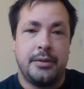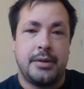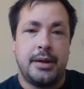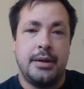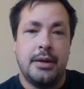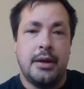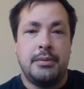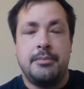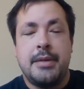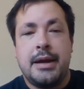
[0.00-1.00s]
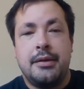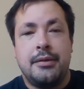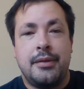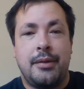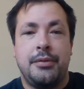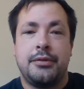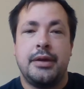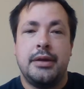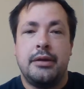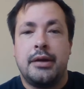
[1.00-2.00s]
Okay, but men, I'm not
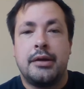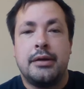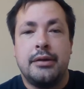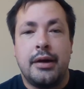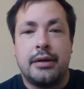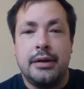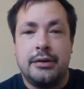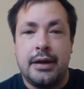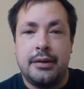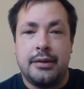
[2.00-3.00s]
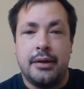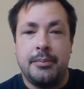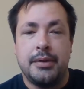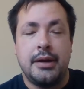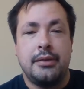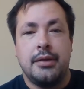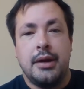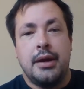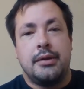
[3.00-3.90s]
saying they're an ugly gender, but then